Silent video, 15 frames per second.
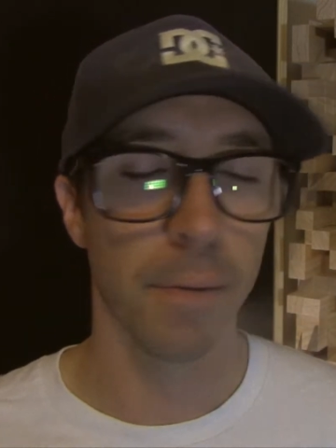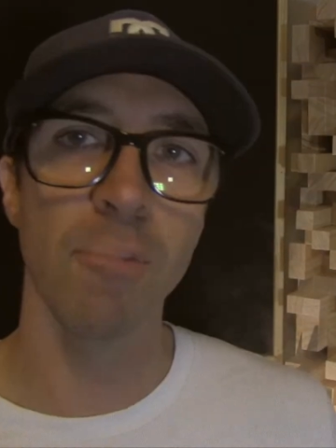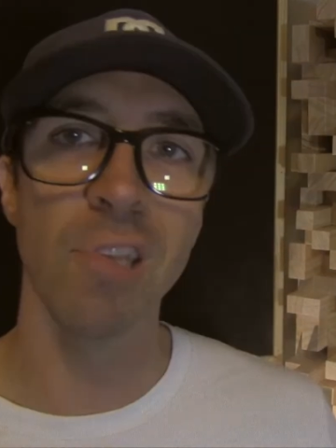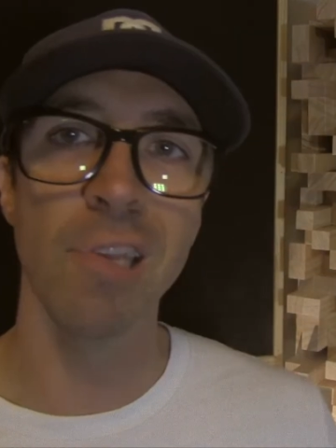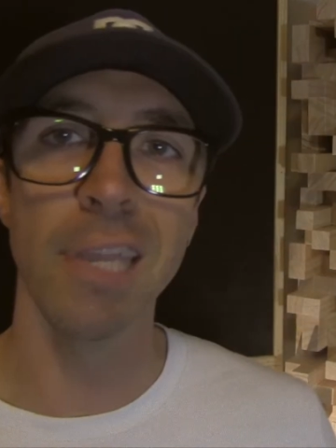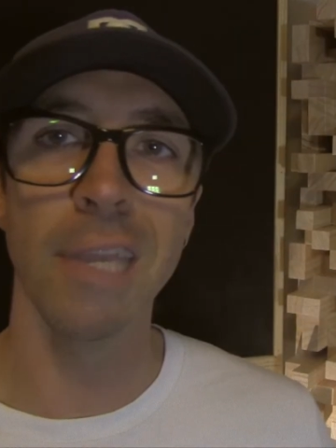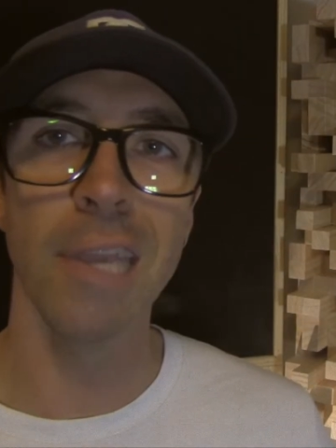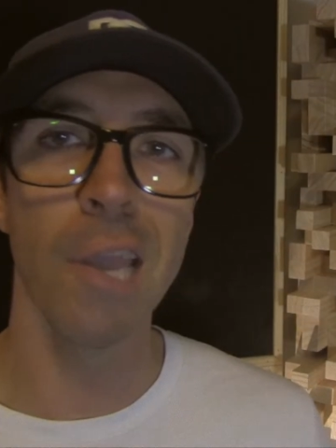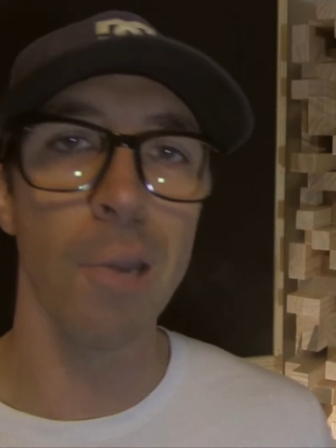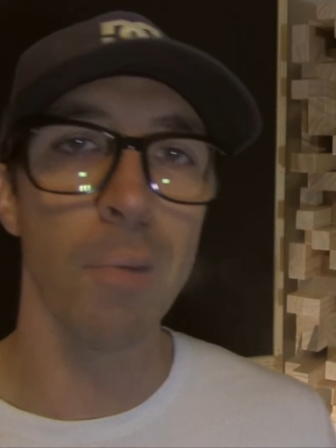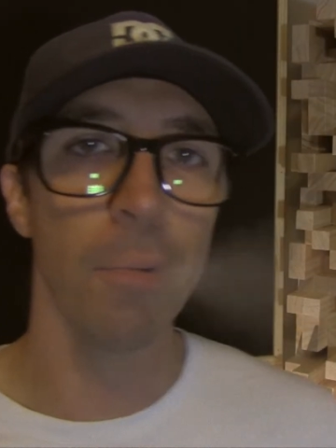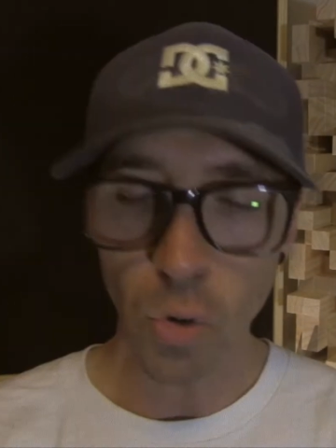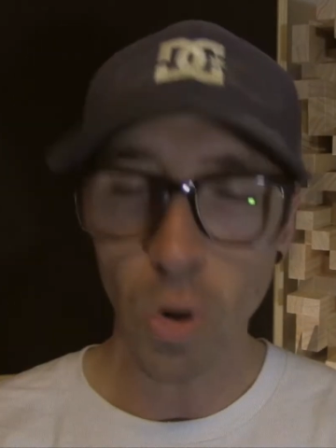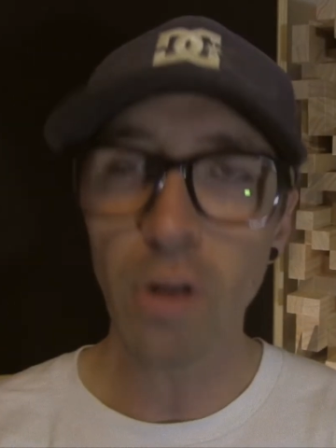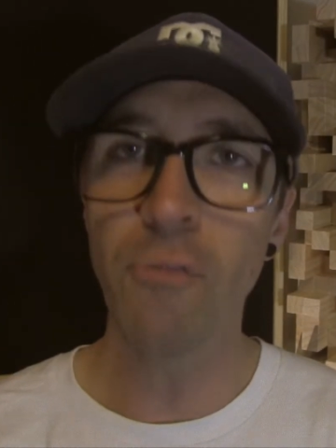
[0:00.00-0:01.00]
So there you go,
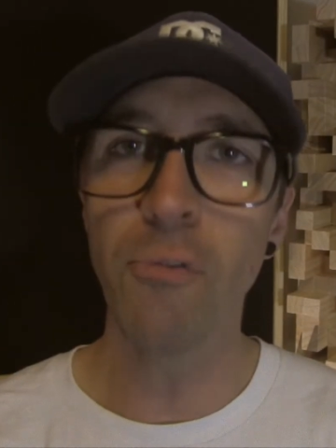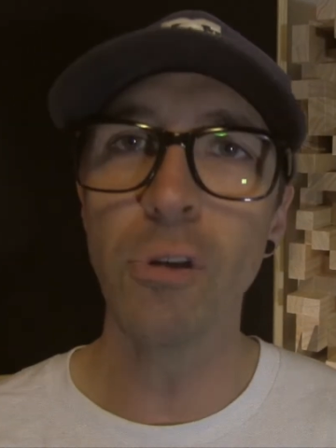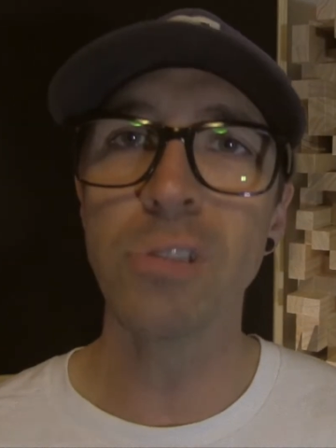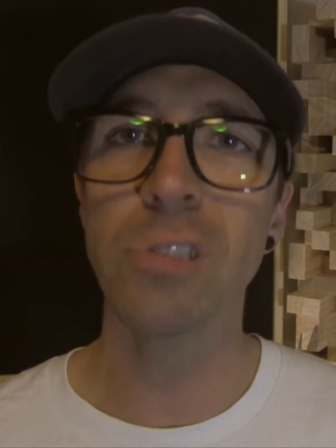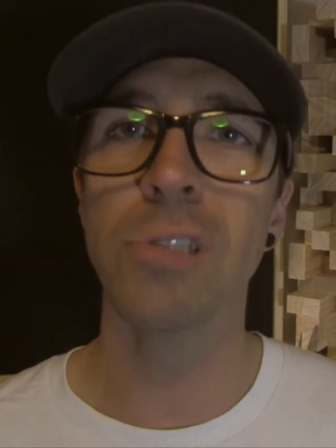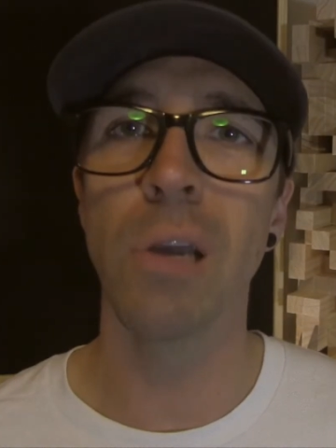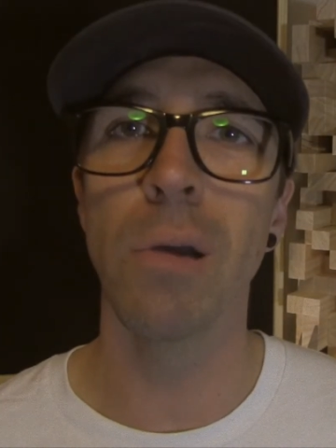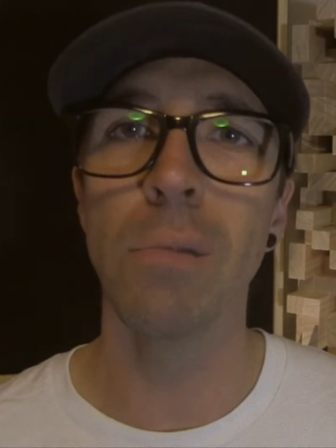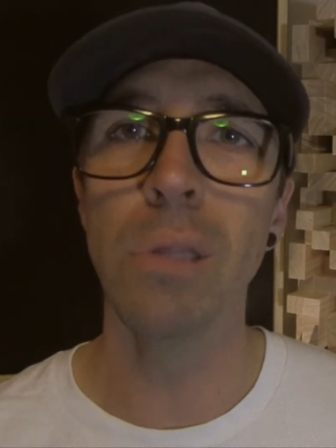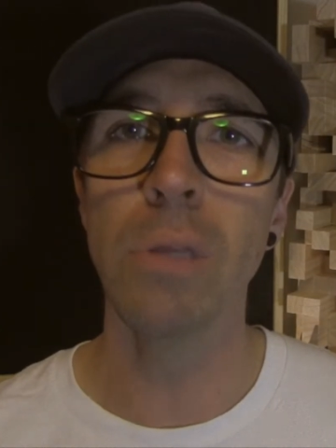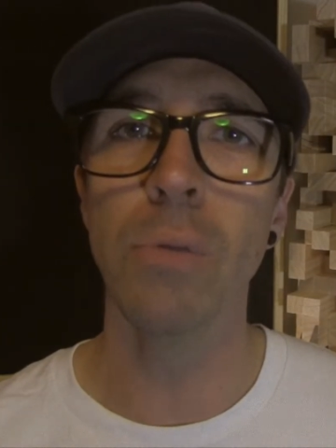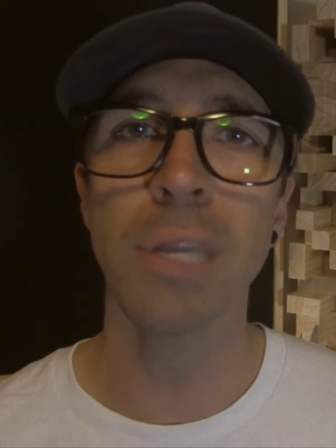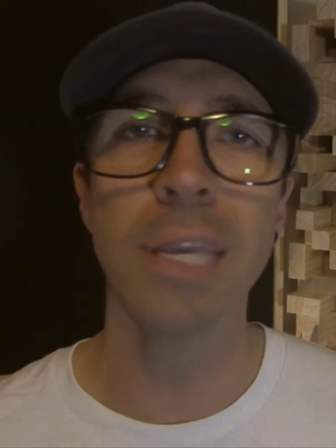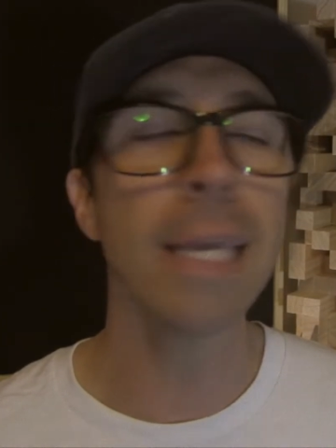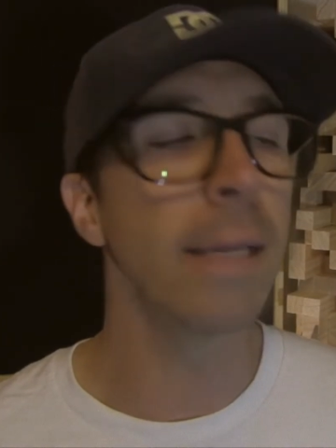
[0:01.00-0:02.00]
quite a versatile
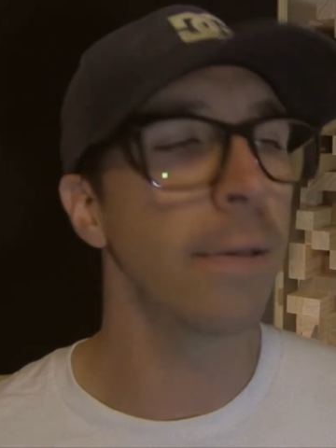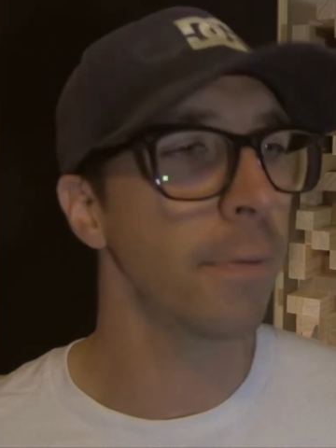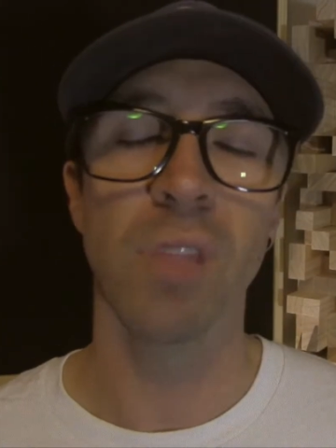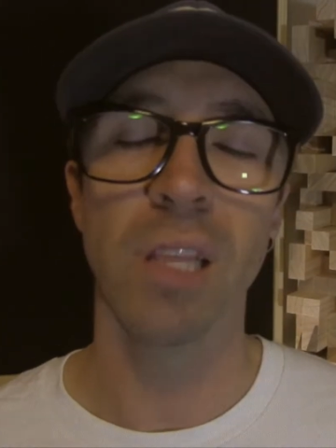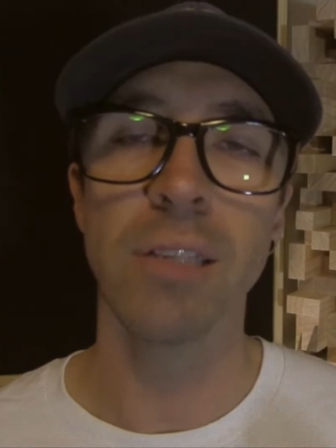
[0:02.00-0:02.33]
little kit.